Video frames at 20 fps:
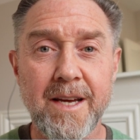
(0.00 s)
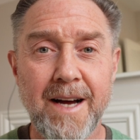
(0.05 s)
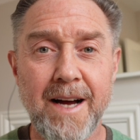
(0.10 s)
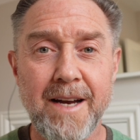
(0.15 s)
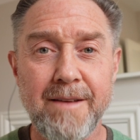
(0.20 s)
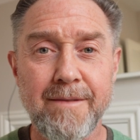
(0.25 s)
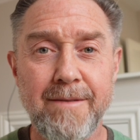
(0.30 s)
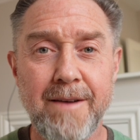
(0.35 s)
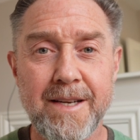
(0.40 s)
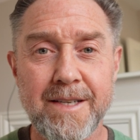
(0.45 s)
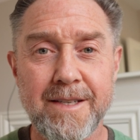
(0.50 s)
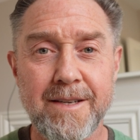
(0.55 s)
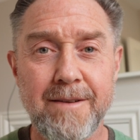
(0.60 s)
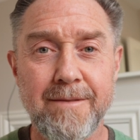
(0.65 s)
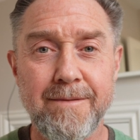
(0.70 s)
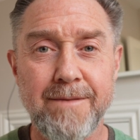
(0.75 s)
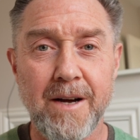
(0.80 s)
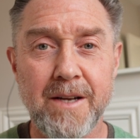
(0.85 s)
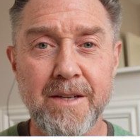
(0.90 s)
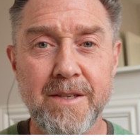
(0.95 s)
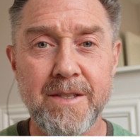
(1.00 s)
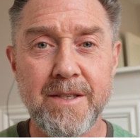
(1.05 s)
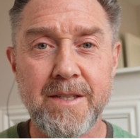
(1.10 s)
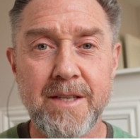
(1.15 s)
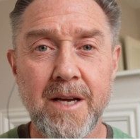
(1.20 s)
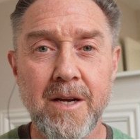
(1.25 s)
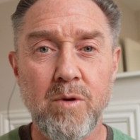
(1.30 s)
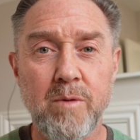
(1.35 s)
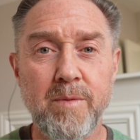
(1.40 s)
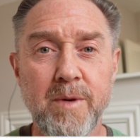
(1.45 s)
uninvested funds
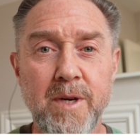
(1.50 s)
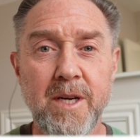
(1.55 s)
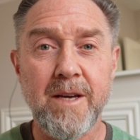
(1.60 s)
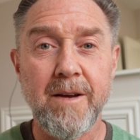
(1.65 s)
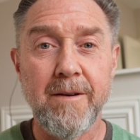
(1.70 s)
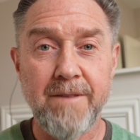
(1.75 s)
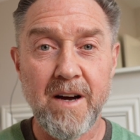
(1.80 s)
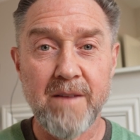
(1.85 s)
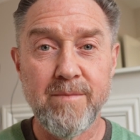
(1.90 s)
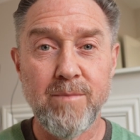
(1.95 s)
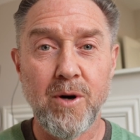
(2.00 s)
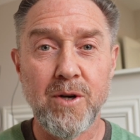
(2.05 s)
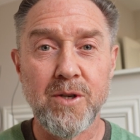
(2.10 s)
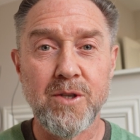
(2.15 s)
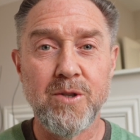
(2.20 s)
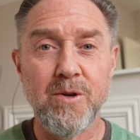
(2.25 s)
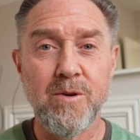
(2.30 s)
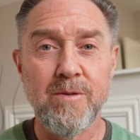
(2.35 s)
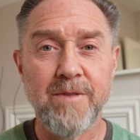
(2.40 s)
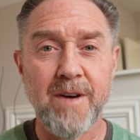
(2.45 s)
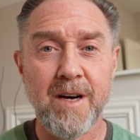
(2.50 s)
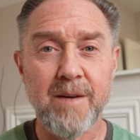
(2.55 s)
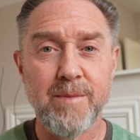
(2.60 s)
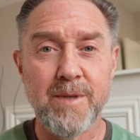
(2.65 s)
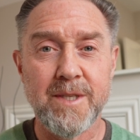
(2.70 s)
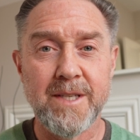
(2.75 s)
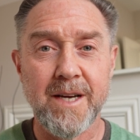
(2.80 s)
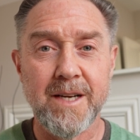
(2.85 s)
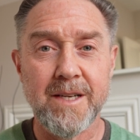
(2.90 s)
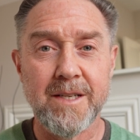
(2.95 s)
would be
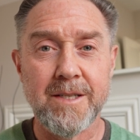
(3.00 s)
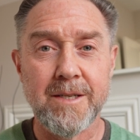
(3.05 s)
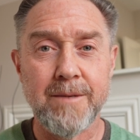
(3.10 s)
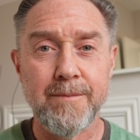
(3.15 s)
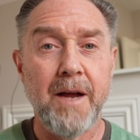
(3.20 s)
5.25%.